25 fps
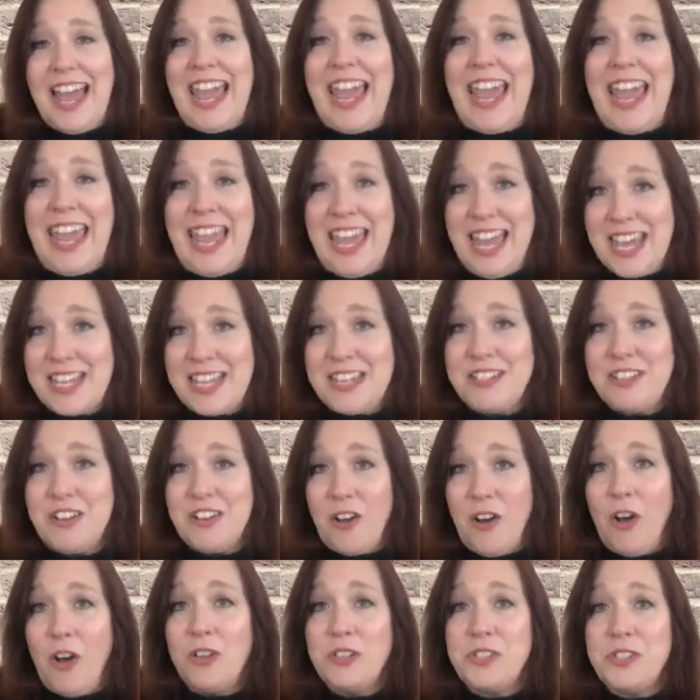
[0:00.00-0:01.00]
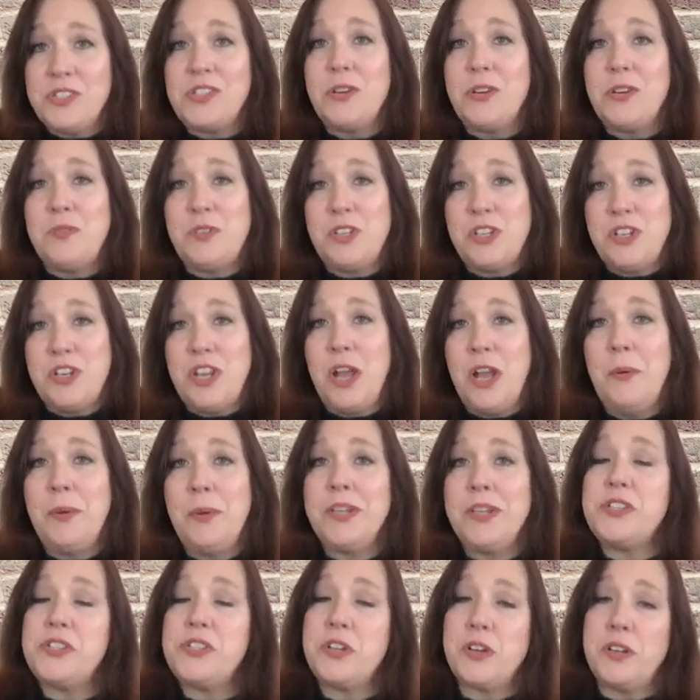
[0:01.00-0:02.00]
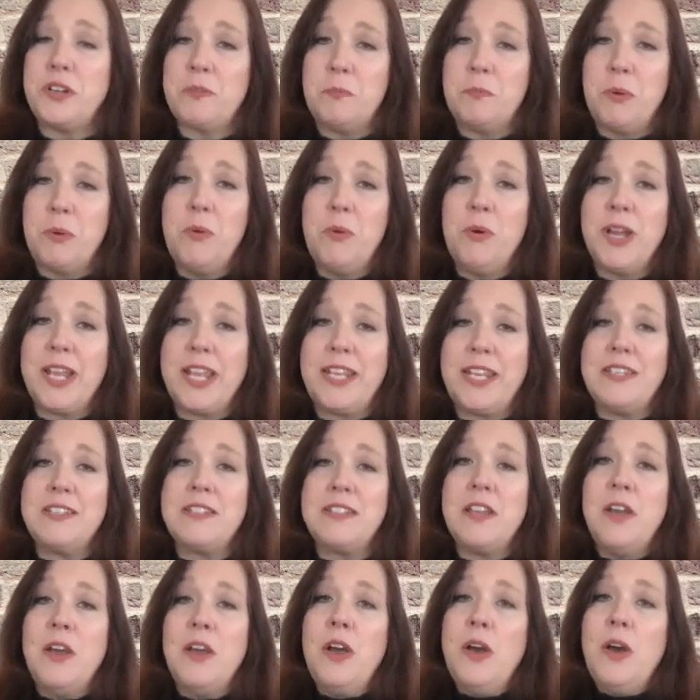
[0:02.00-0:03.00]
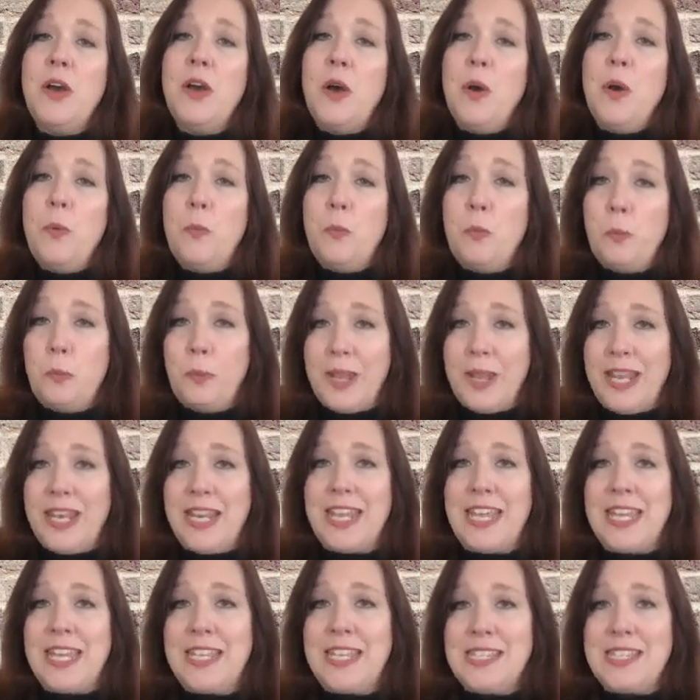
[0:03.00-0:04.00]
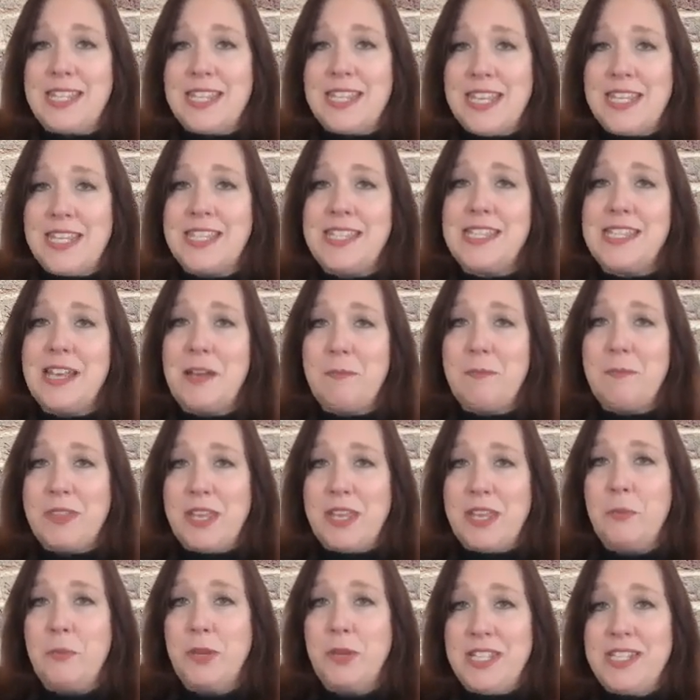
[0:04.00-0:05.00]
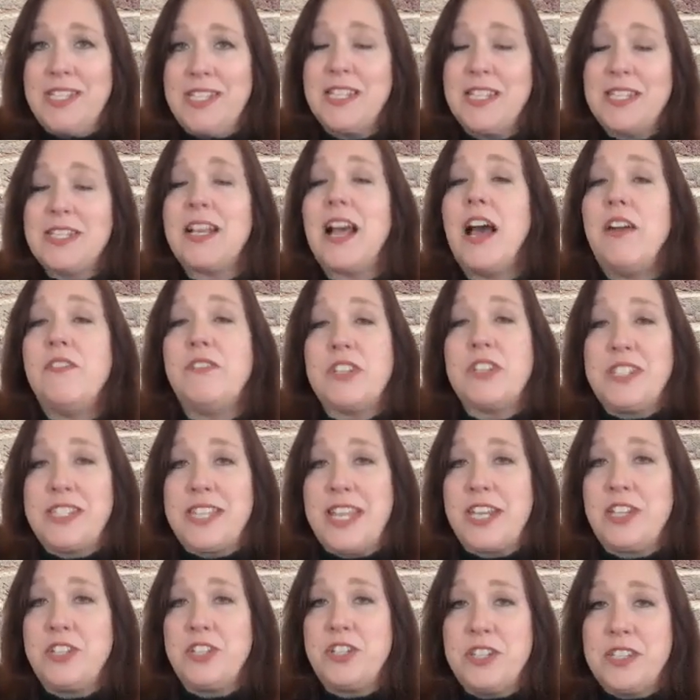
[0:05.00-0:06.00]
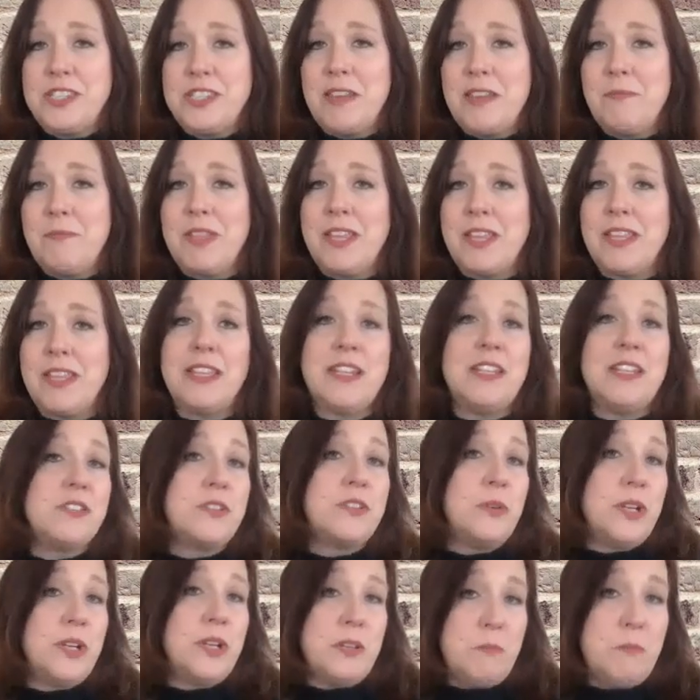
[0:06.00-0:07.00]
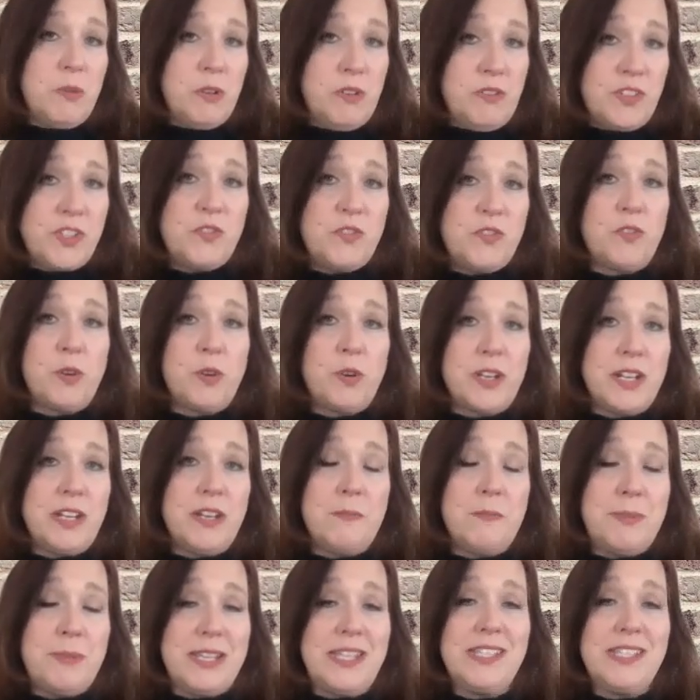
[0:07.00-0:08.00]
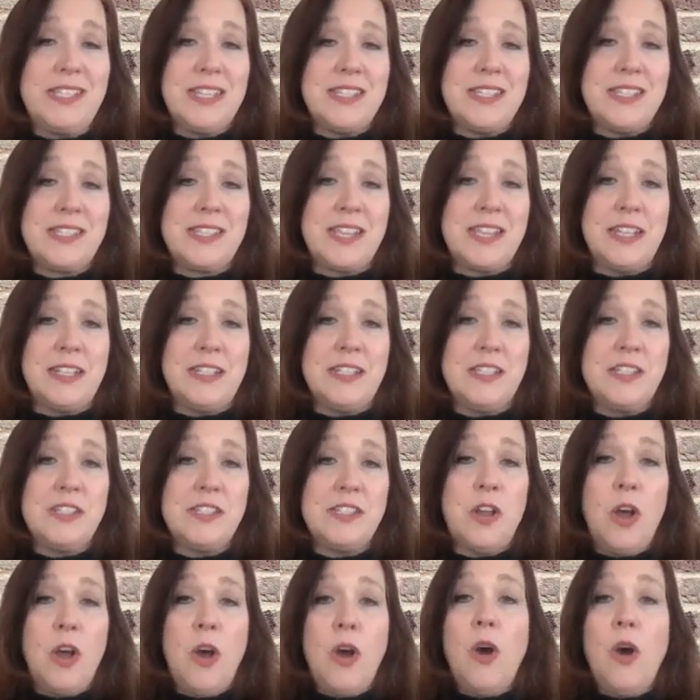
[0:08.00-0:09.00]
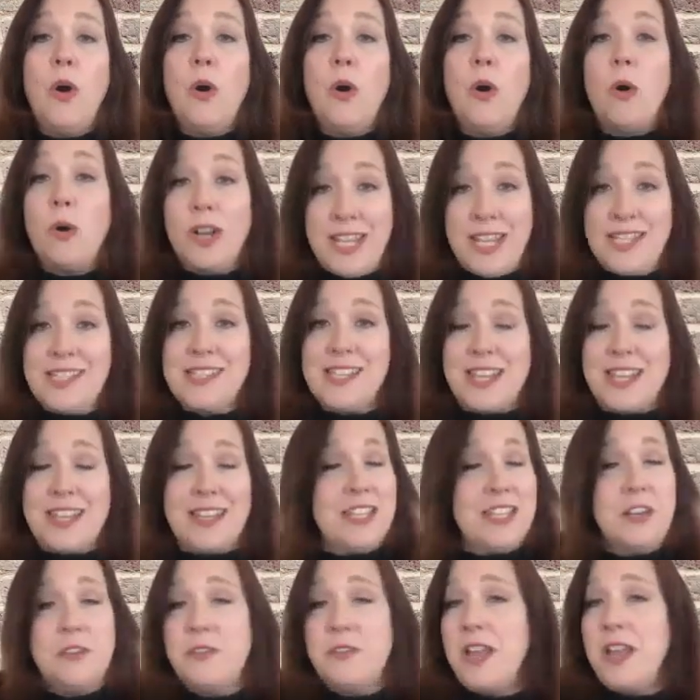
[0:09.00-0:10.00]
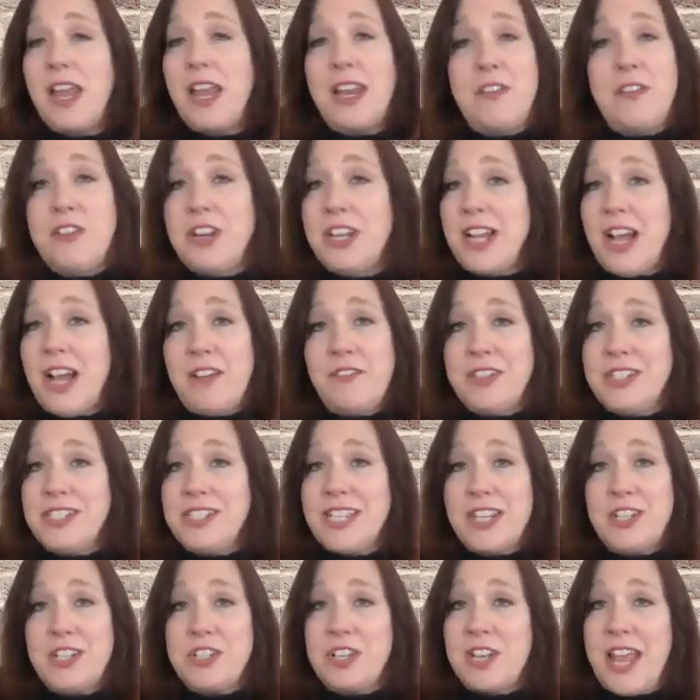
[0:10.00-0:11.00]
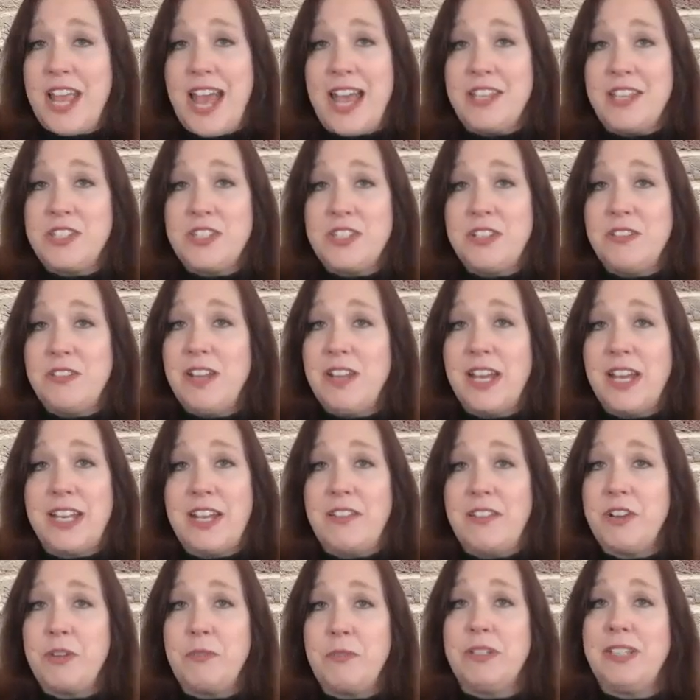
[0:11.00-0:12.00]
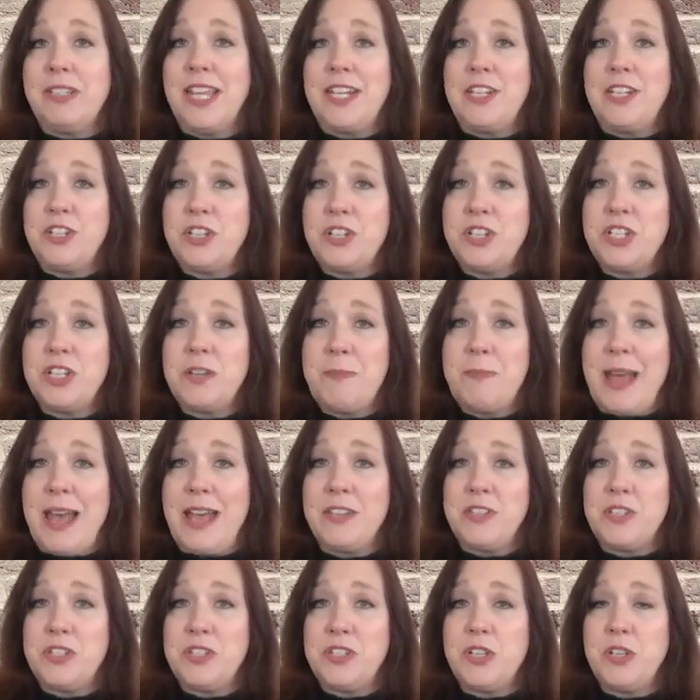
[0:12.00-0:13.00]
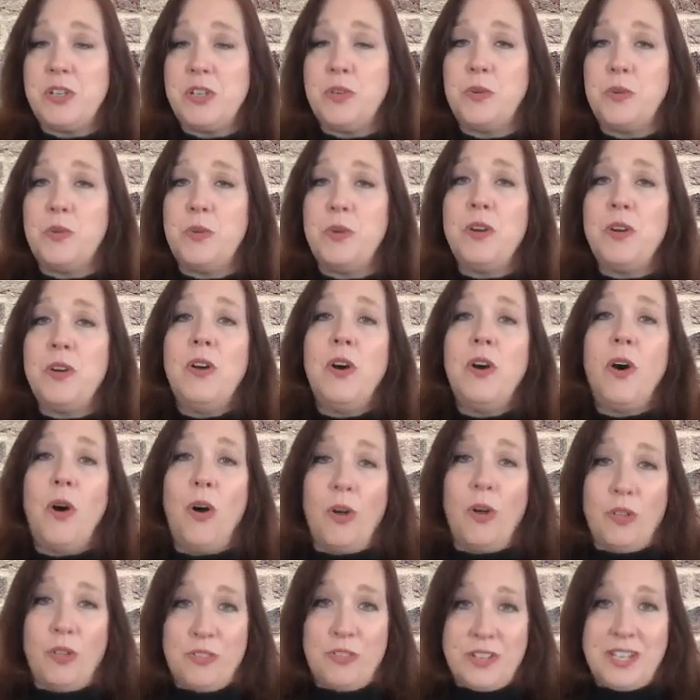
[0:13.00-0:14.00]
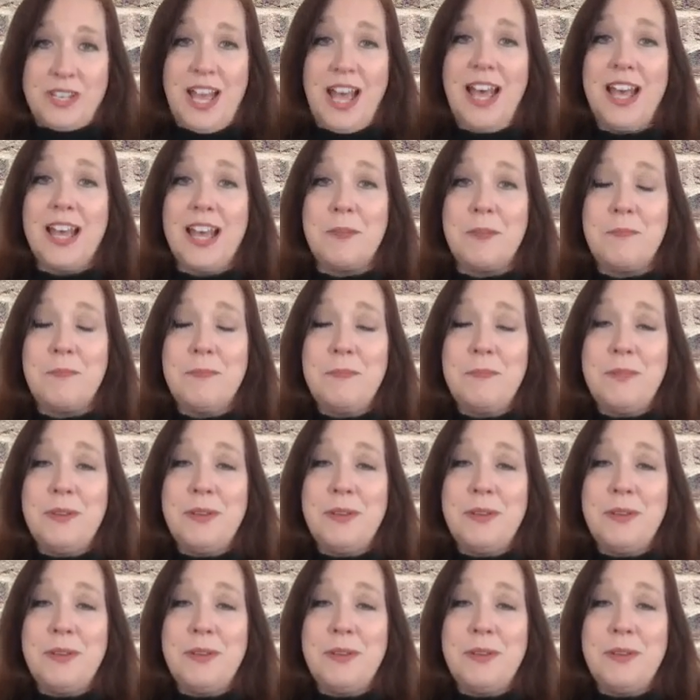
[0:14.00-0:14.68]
And also to know at a certain point when is this something when is this conversation something that is going to move us forward in a business sense or is it you know not every conversation has to not every relationship has to all the time